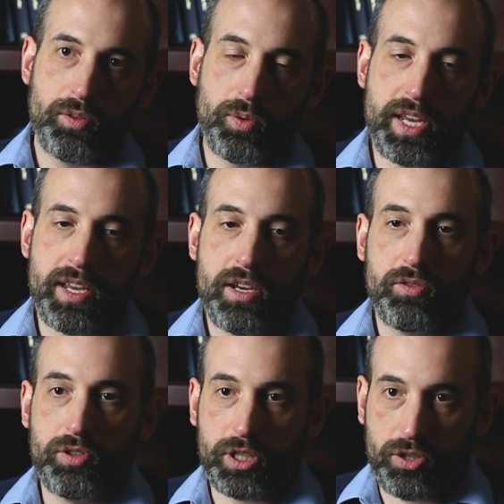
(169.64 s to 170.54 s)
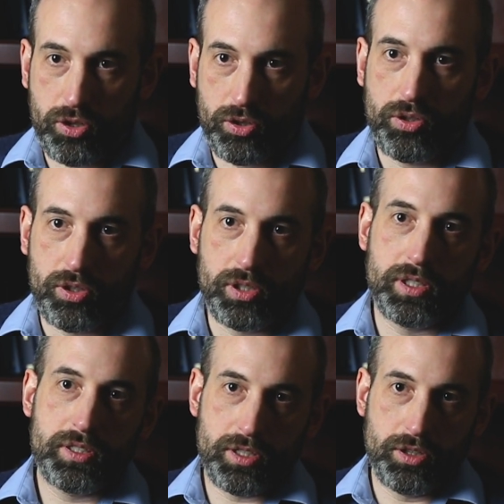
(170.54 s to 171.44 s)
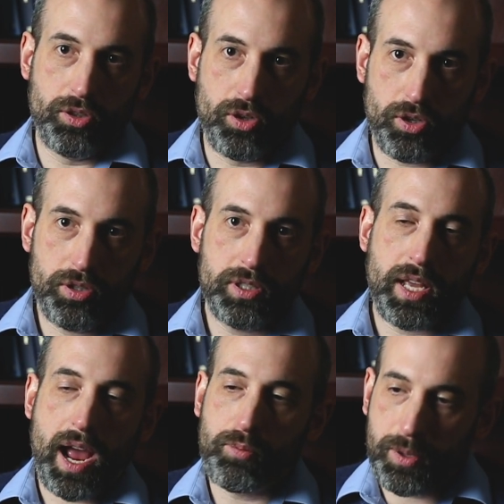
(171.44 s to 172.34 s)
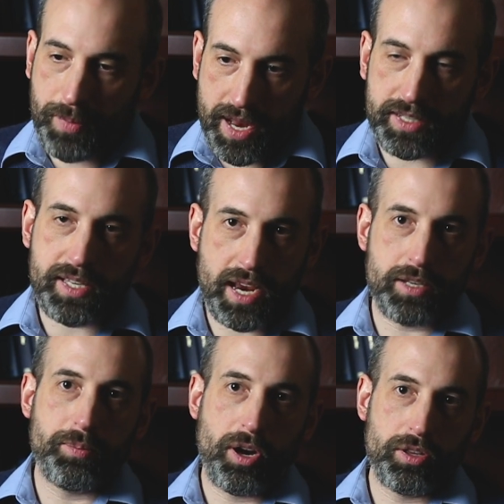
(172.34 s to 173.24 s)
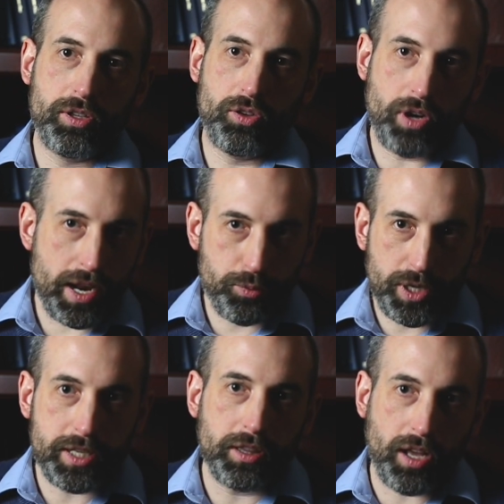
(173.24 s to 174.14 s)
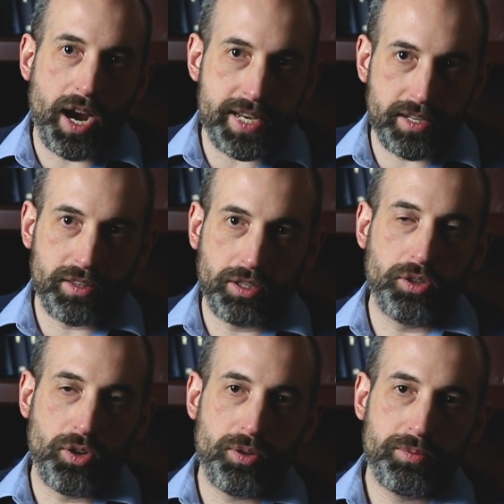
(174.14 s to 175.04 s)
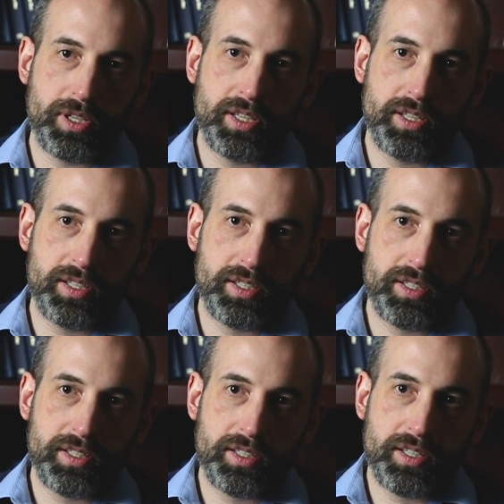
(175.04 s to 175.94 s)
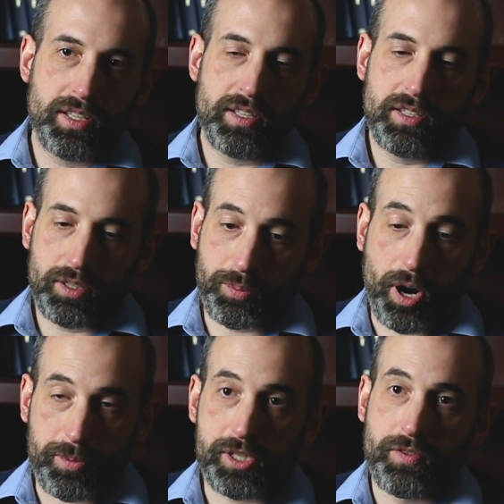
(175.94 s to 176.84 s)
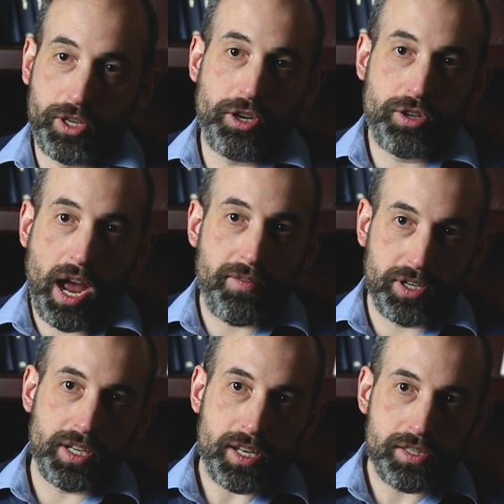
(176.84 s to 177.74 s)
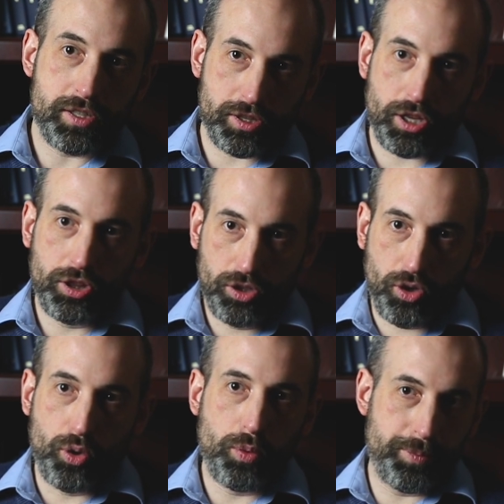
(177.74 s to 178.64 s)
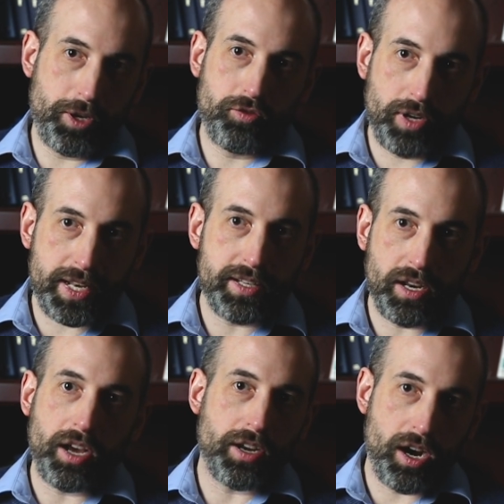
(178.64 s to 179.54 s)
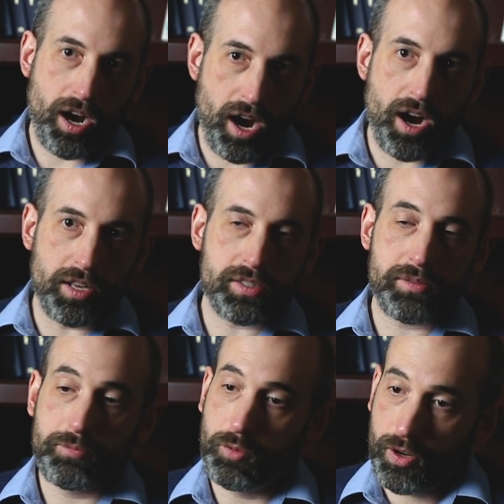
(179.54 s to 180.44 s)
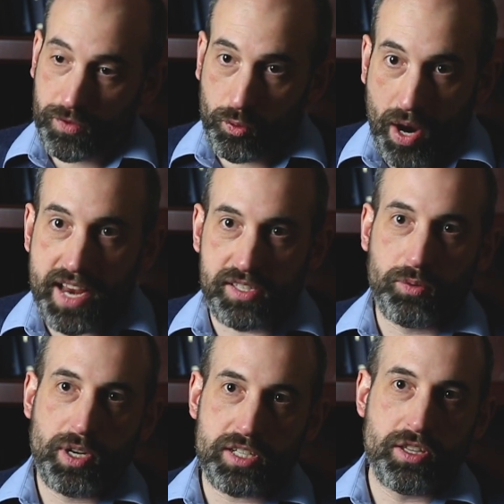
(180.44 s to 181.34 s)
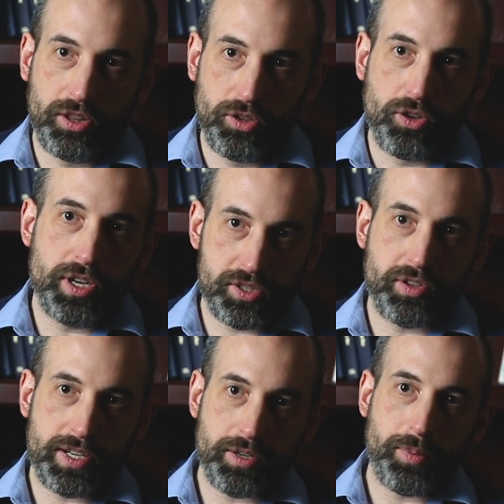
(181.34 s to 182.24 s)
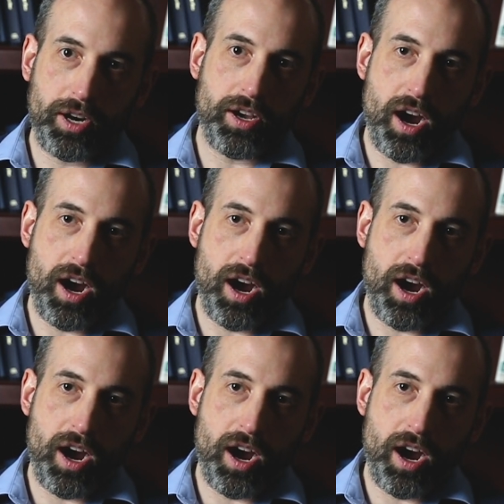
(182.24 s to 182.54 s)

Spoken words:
we recall the law and we meditate upon the law and we delight in the law. The promise of the new covenant is that the law would be written on our hearts. One of the ways in which the law is written upon